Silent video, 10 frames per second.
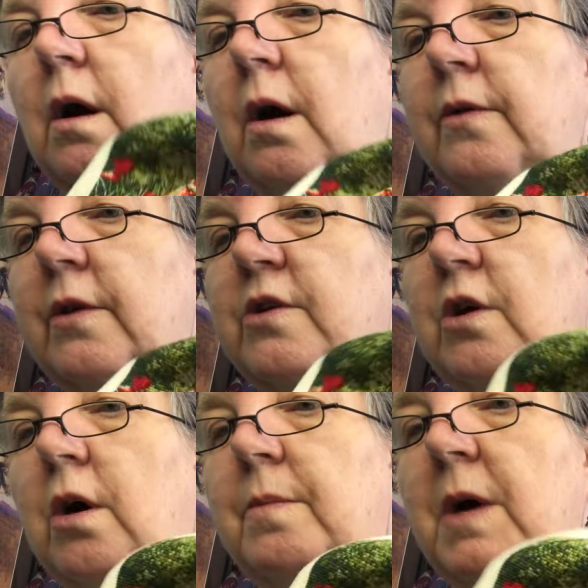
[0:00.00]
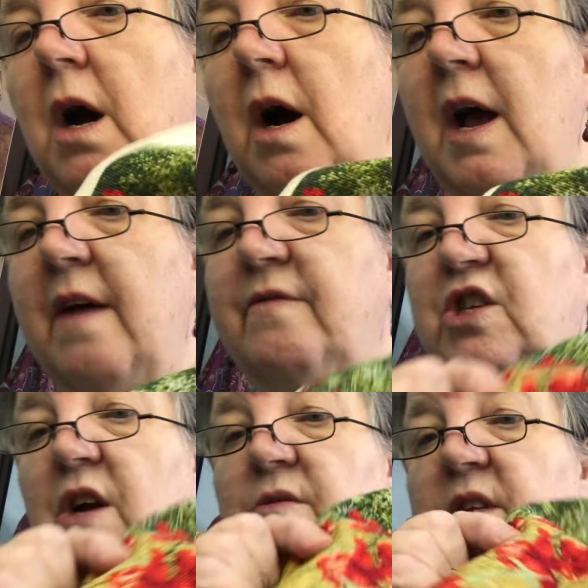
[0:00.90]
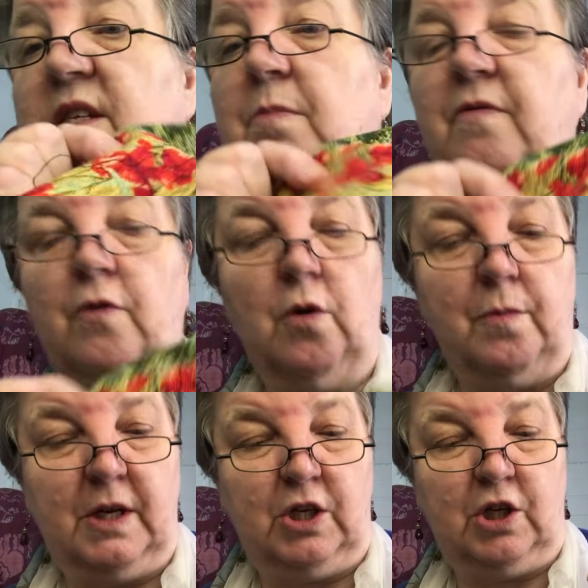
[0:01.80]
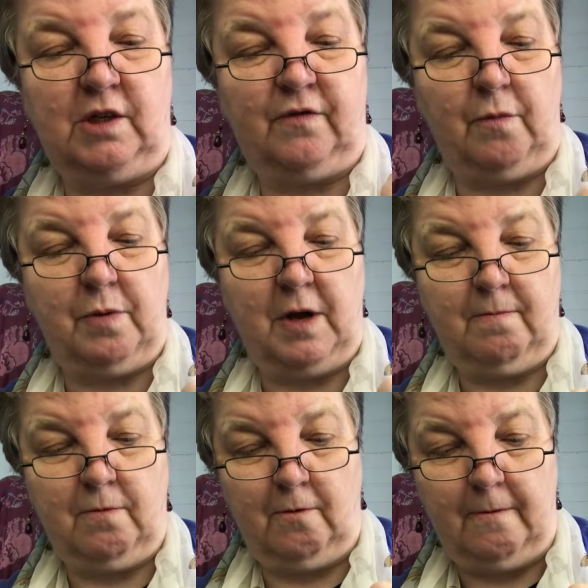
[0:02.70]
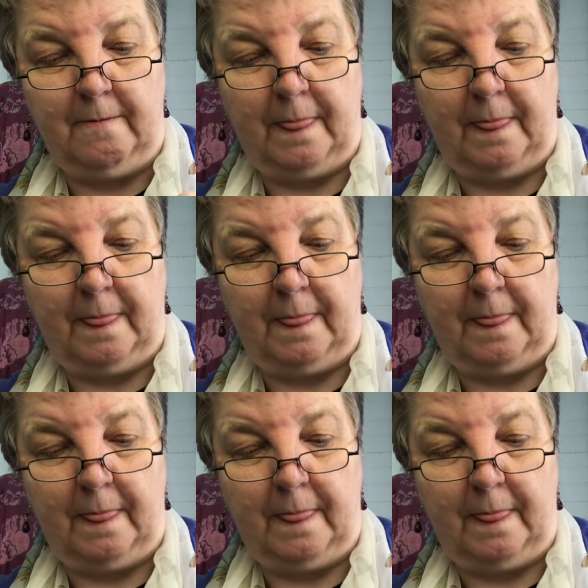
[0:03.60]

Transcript: on the top. I have shown this before but it's just for people